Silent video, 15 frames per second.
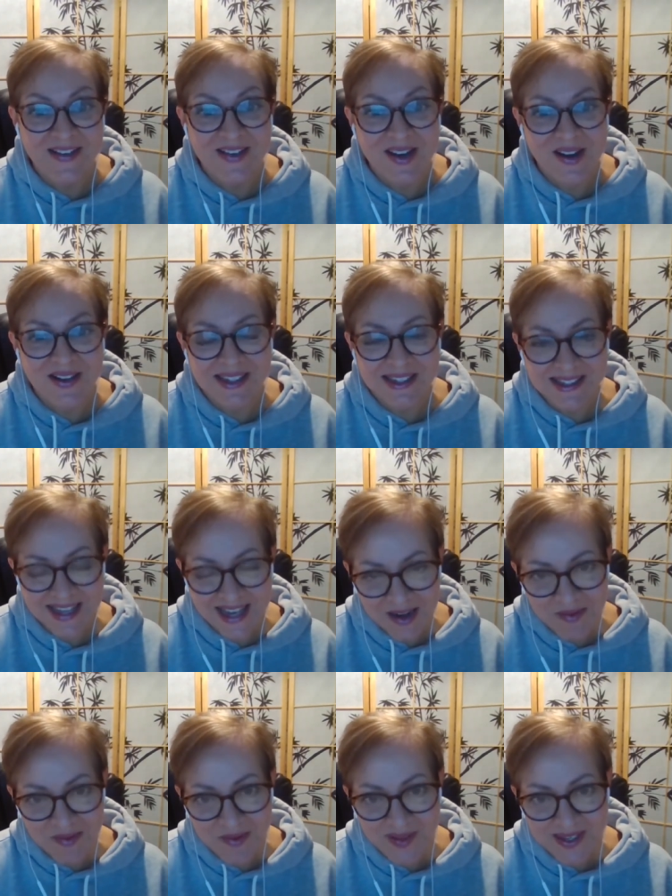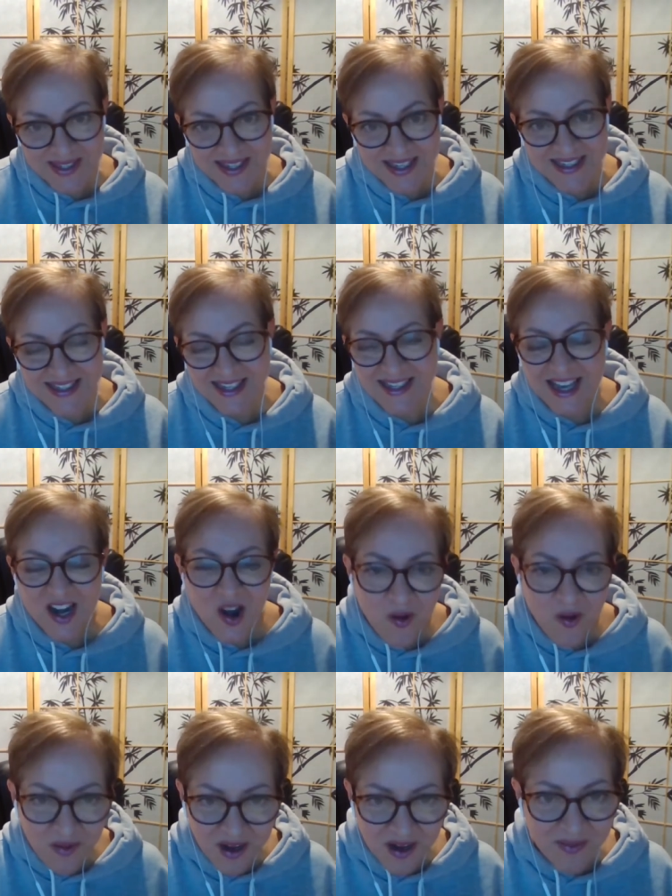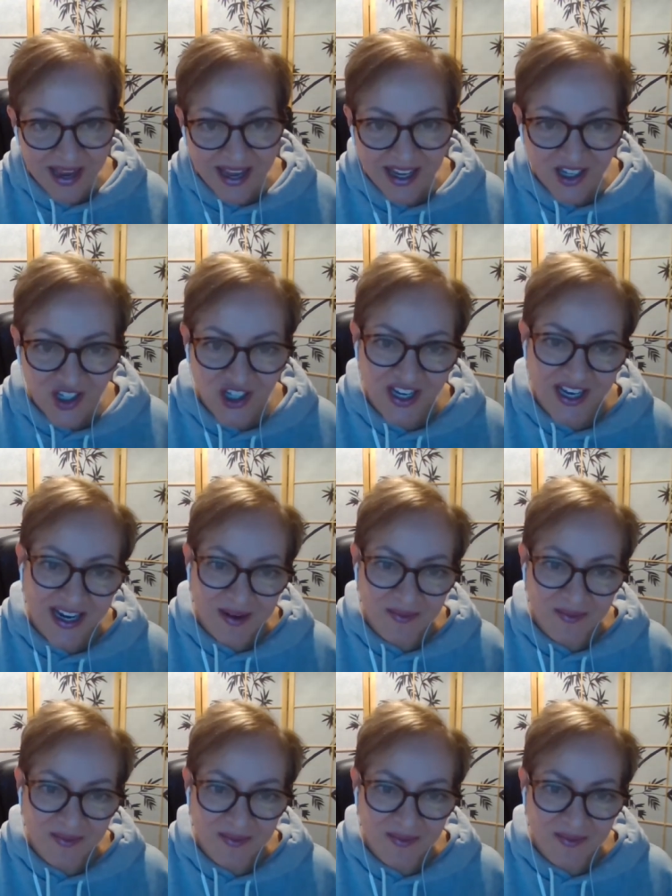You know, as I said, I'm in my 60s. I know I'm going to be aging.